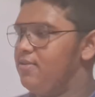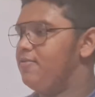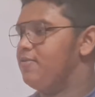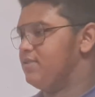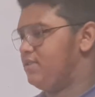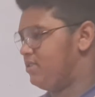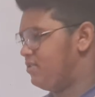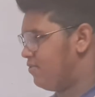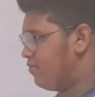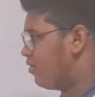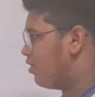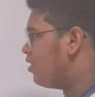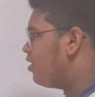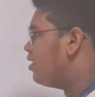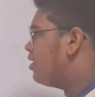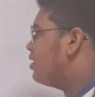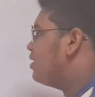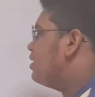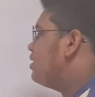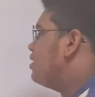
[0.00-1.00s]
first of all.
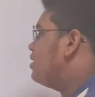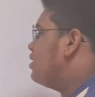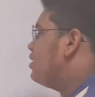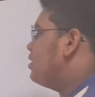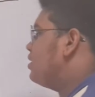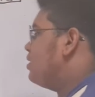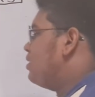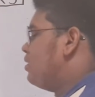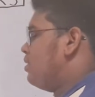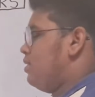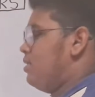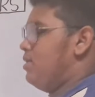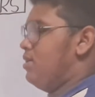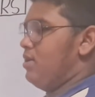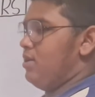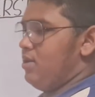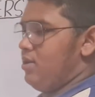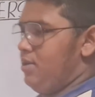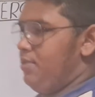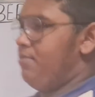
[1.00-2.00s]

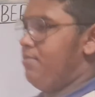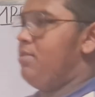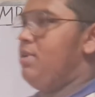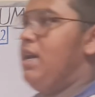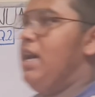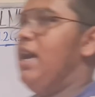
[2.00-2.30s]
I